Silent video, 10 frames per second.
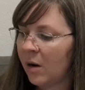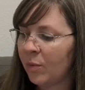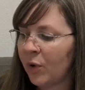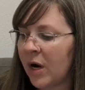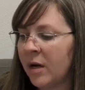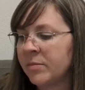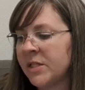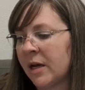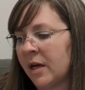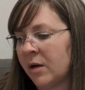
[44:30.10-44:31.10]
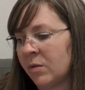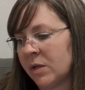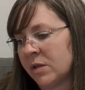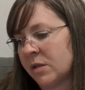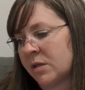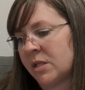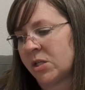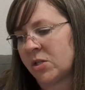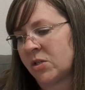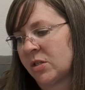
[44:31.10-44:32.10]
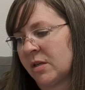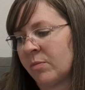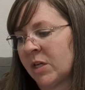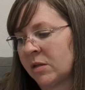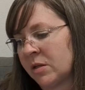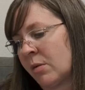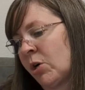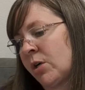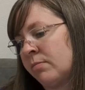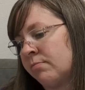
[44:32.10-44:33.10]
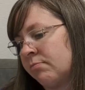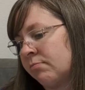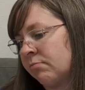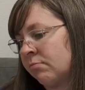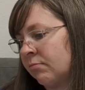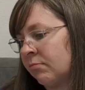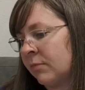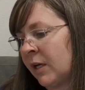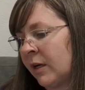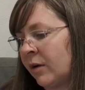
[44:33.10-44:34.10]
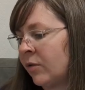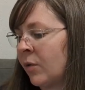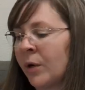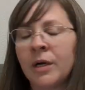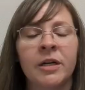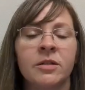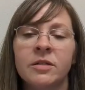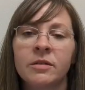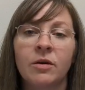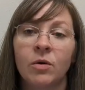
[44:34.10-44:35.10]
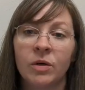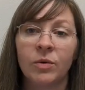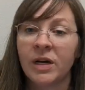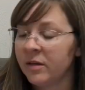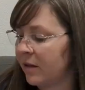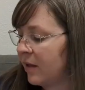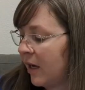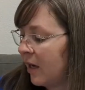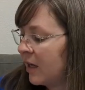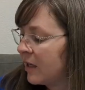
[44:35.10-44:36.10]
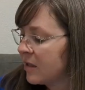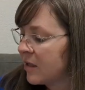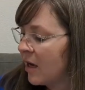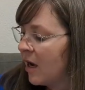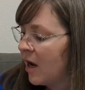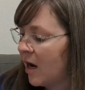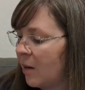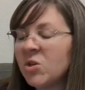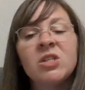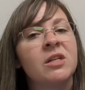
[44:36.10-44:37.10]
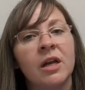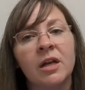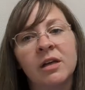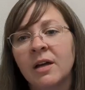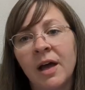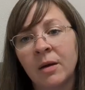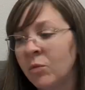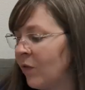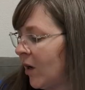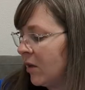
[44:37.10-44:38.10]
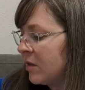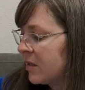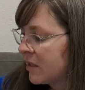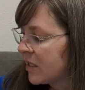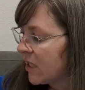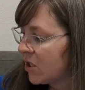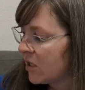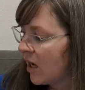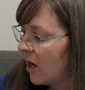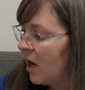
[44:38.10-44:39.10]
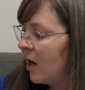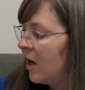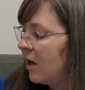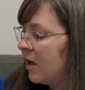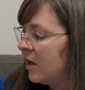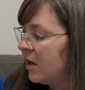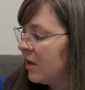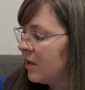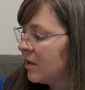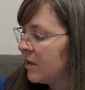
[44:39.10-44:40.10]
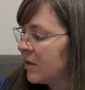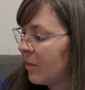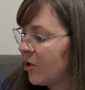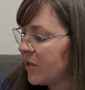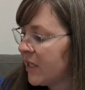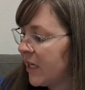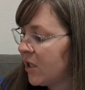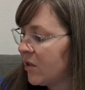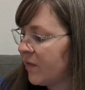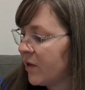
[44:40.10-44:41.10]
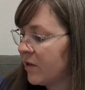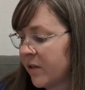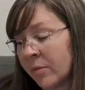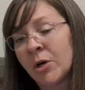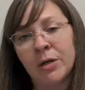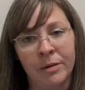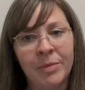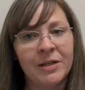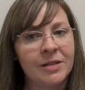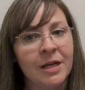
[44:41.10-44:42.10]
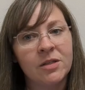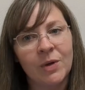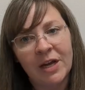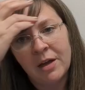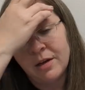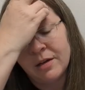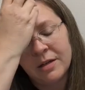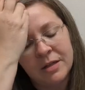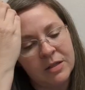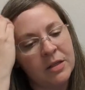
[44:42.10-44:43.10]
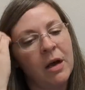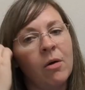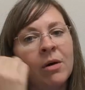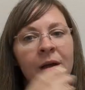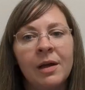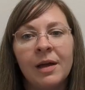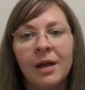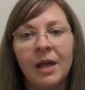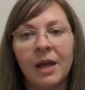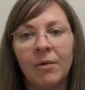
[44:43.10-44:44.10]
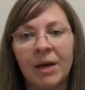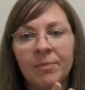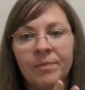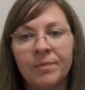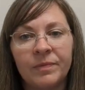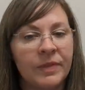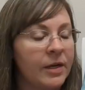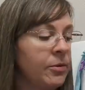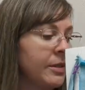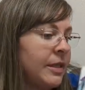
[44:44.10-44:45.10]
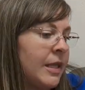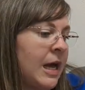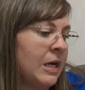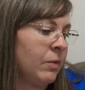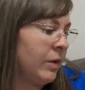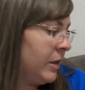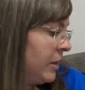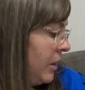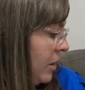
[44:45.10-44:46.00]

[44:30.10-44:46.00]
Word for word: prompt and it was Stitch Something Summer. I don't know where it is or what thing it is. I'm just going to kind of move on. Stitch, Summer Stitch for Summer Olympics. That's why. So anyway, there was that one